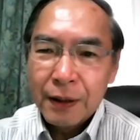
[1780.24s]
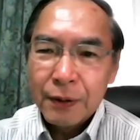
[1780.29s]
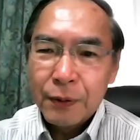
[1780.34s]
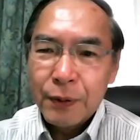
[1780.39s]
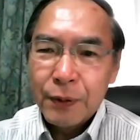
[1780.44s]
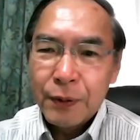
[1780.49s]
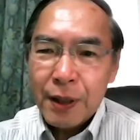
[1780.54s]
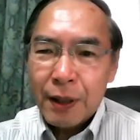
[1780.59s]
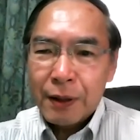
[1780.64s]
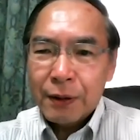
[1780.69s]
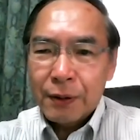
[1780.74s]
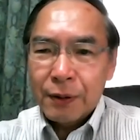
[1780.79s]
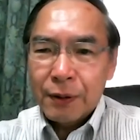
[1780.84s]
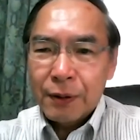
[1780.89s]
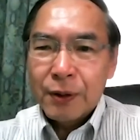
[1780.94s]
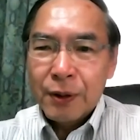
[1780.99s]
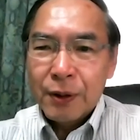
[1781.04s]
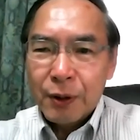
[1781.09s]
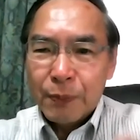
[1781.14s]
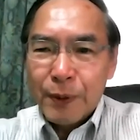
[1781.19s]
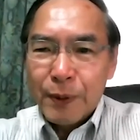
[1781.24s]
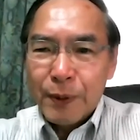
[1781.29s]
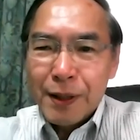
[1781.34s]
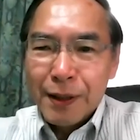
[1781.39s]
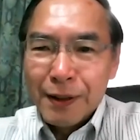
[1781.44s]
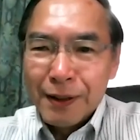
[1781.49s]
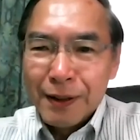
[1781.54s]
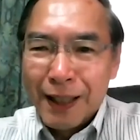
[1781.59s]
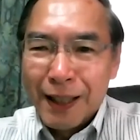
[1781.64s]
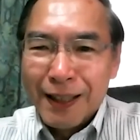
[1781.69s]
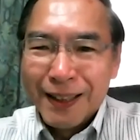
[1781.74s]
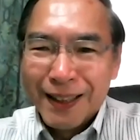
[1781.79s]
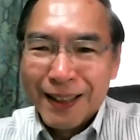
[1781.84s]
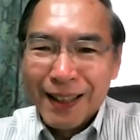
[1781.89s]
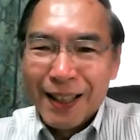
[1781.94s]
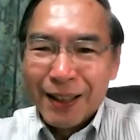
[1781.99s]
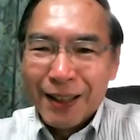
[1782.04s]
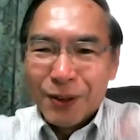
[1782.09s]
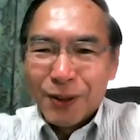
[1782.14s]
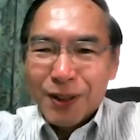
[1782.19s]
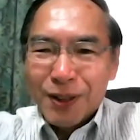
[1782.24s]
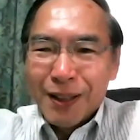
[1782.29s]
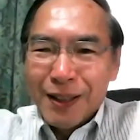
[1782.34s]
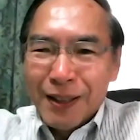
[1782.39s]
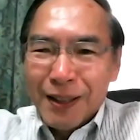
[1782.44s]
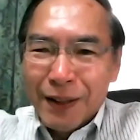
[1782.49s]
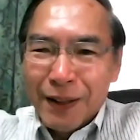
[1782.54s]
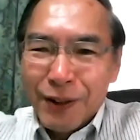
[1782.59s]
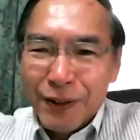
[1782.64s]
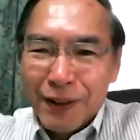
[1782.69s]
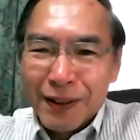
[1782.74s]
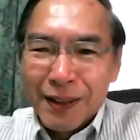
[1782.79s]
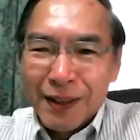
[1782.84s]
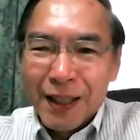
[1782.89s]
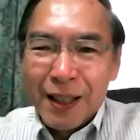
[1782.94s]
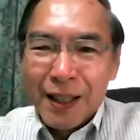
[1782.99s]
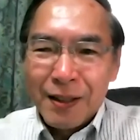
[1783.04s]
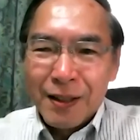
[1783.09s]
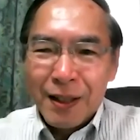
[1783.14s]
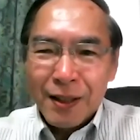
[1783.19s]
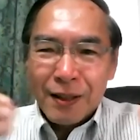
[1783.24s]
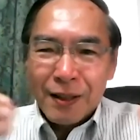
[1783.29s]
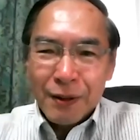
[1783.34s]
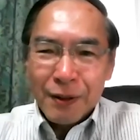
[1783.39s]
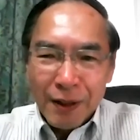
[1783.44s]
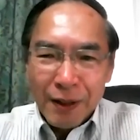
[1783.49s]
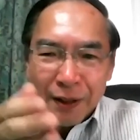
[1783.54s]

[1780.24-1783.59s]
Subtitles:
without talking everyone, just